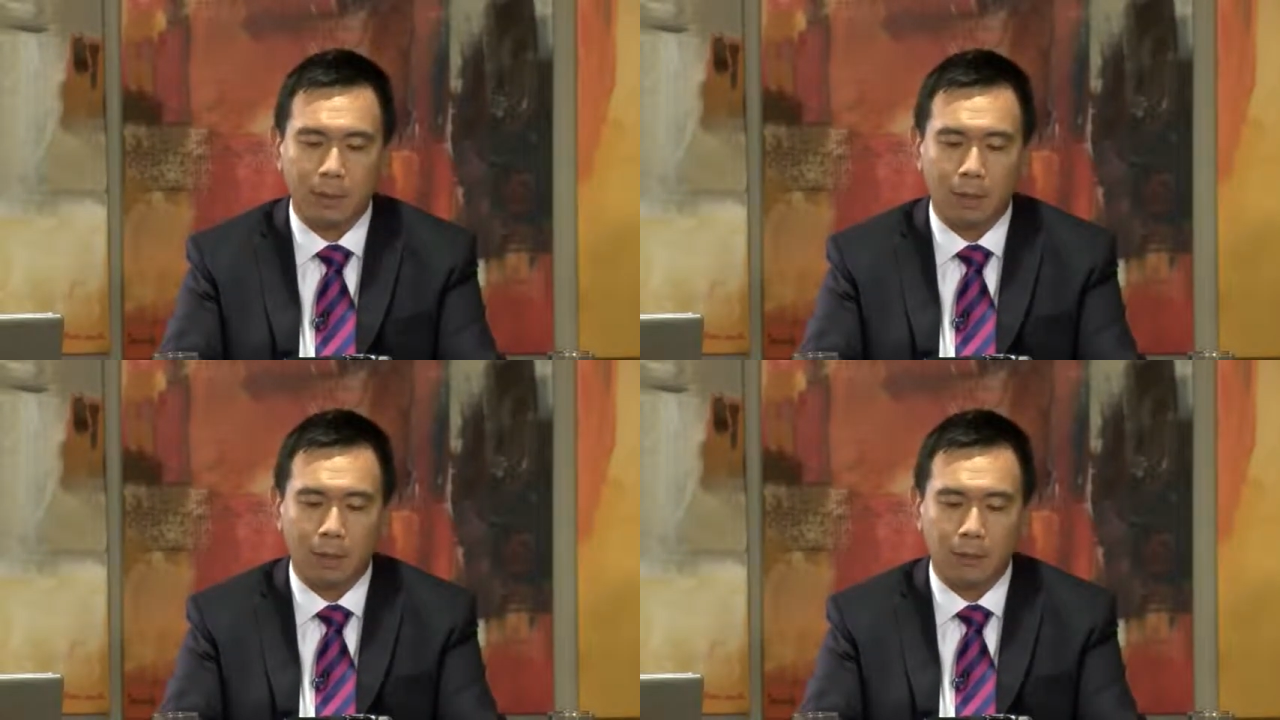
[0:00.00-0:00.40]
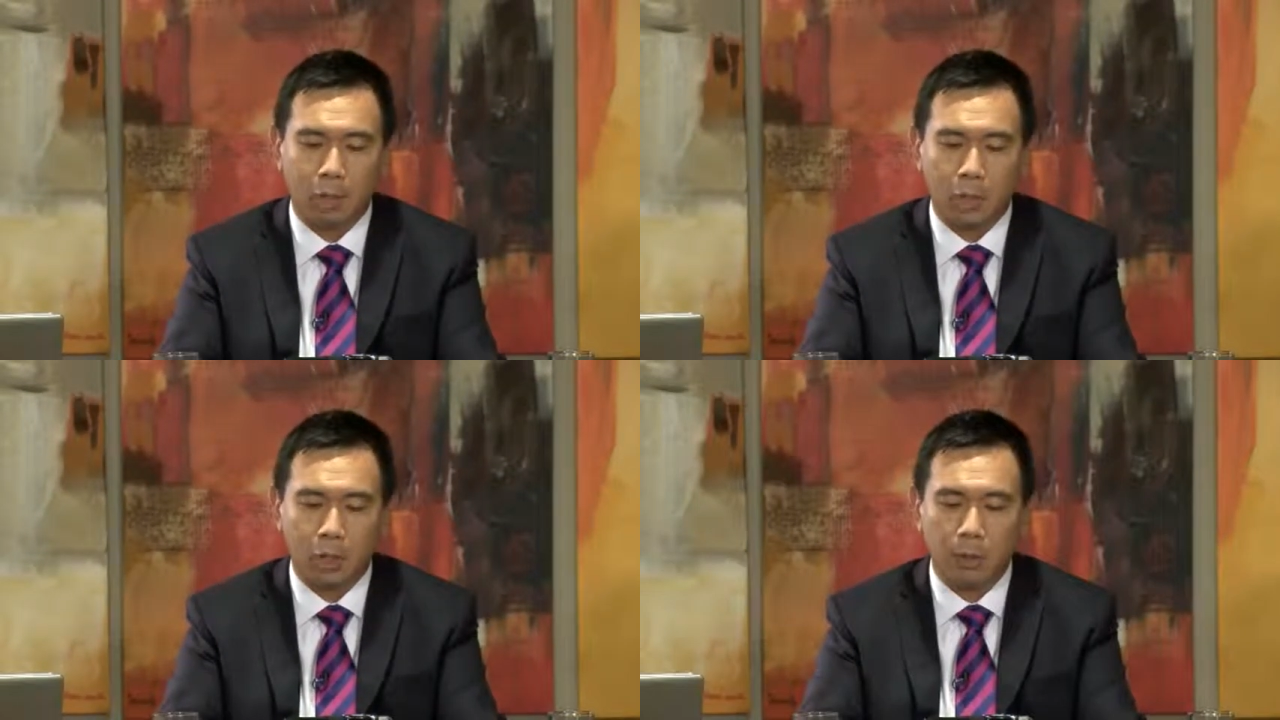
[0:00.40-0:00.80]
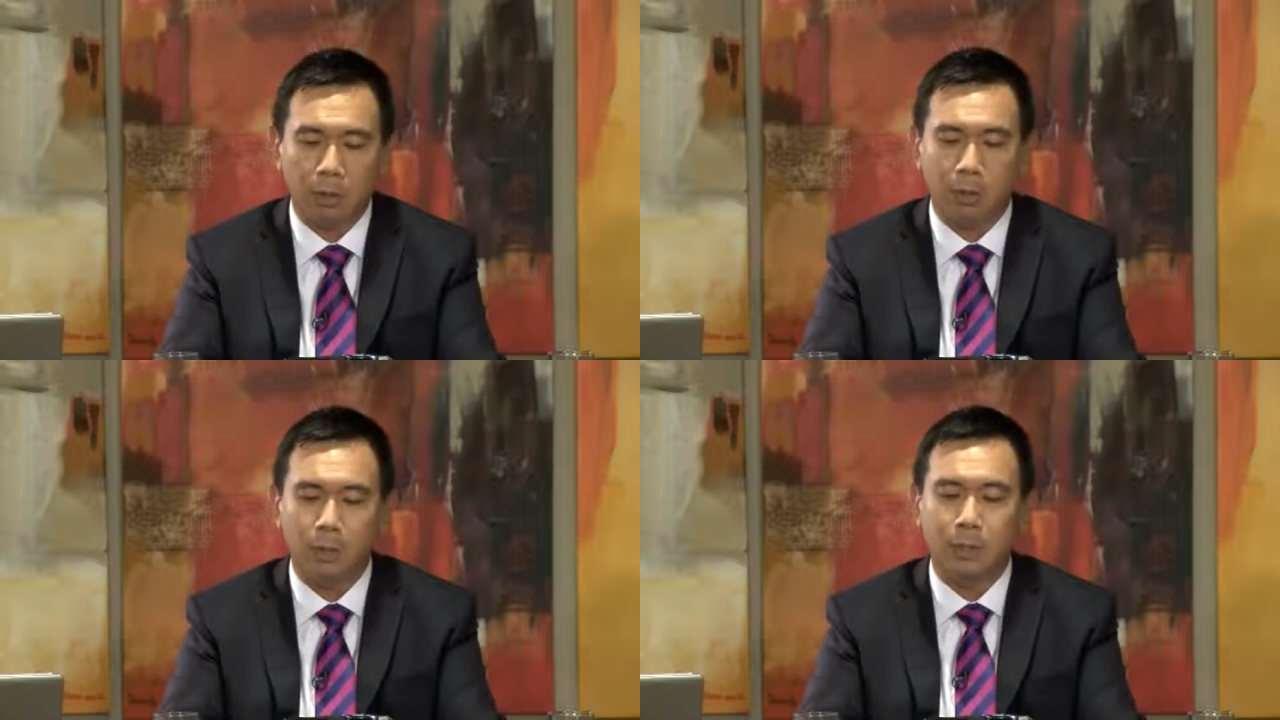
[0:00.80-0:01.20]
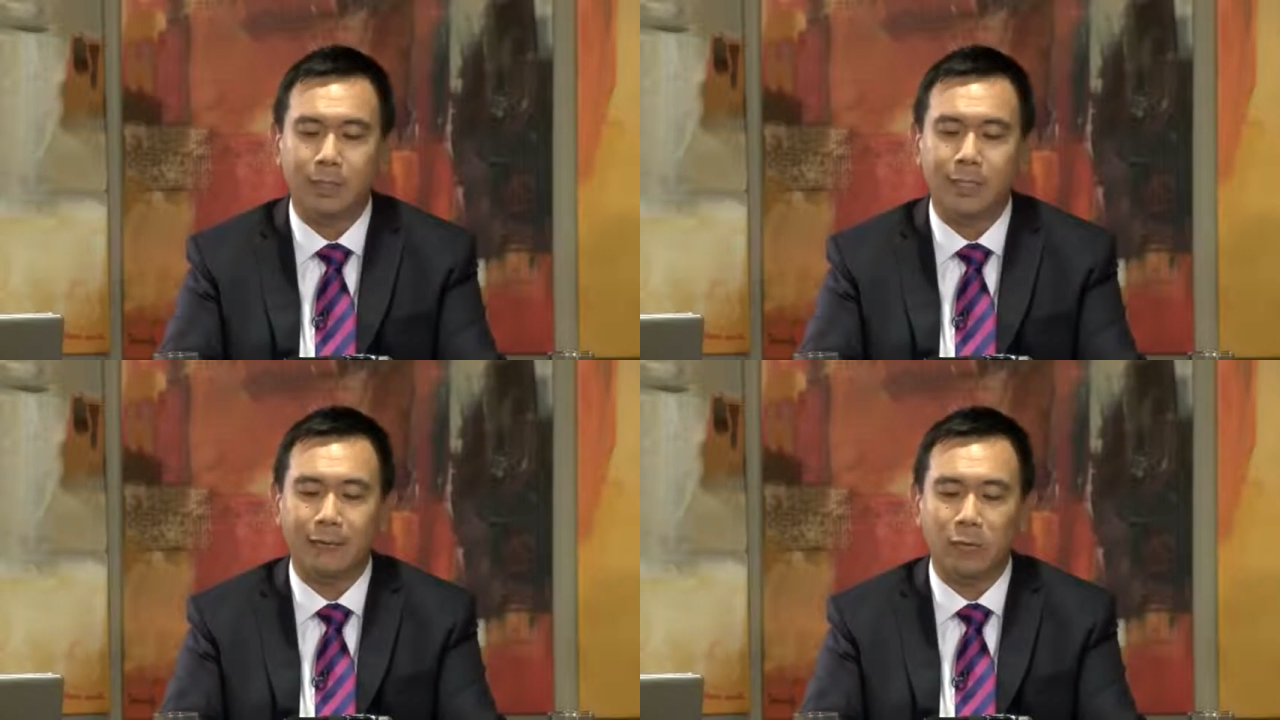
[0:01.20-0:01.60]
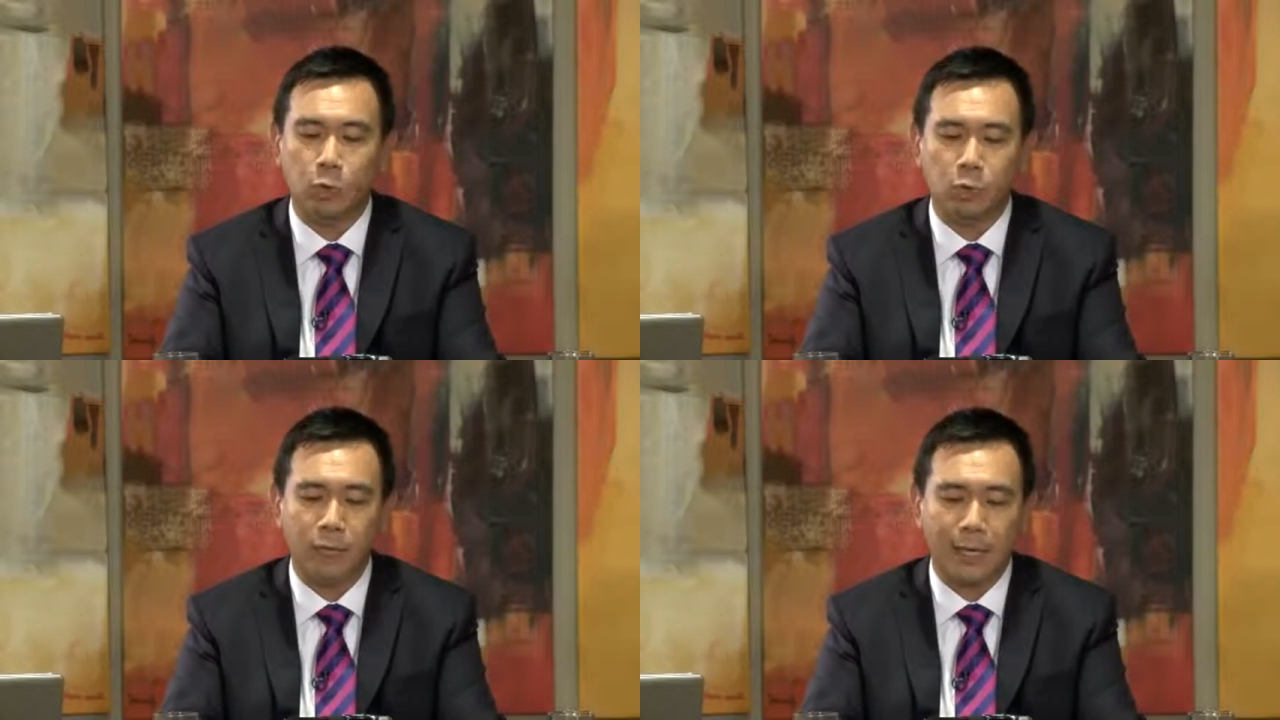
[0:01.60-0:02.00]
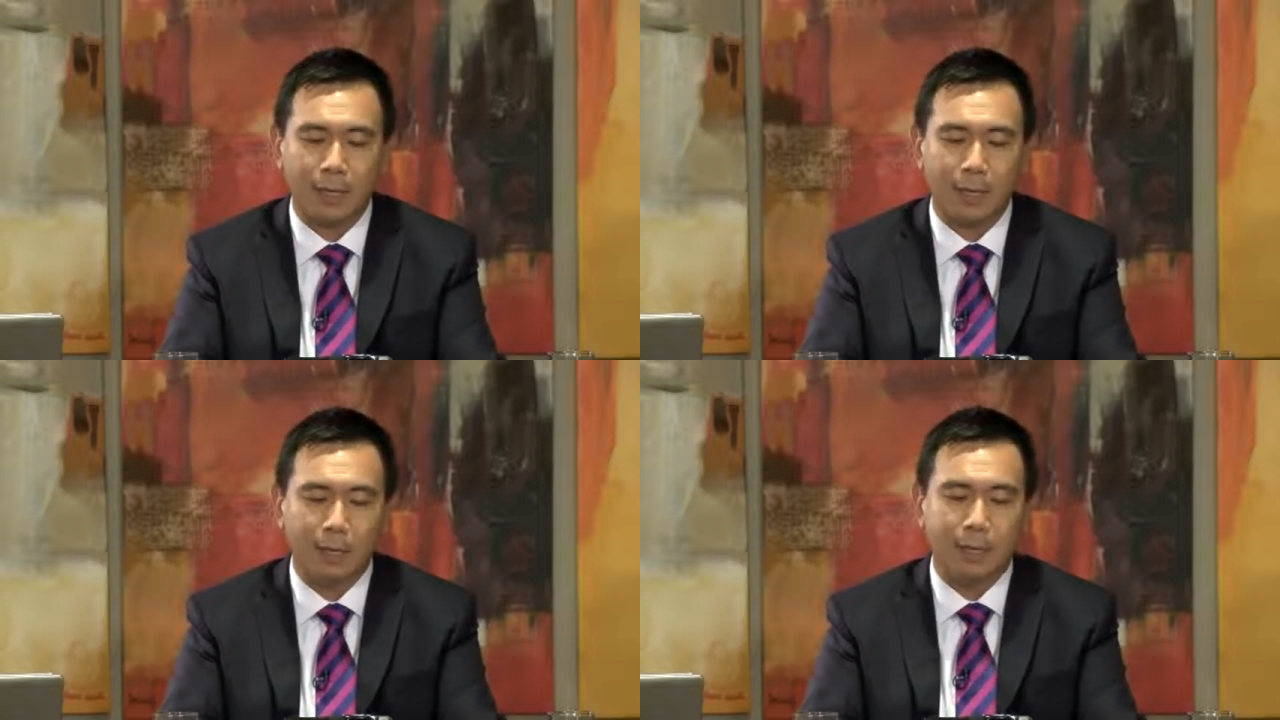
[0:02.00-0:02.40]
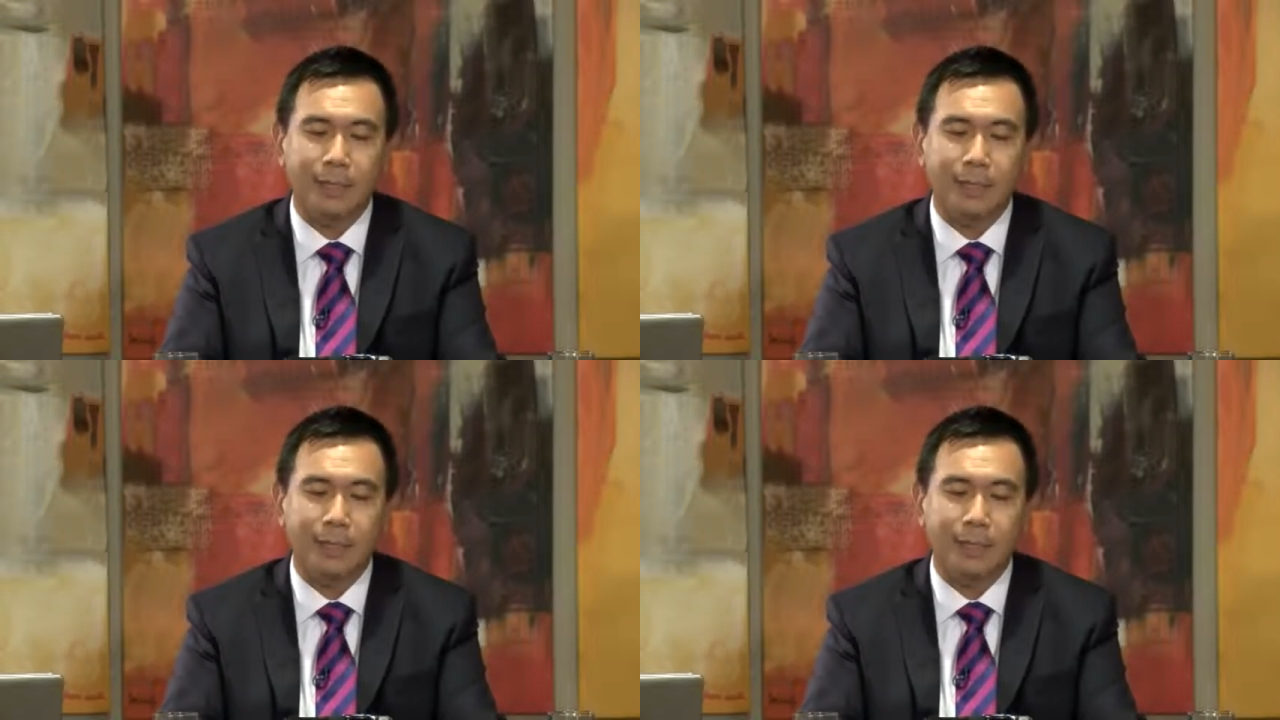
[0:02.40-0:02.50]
the Honorable Xavier-Luc Duval,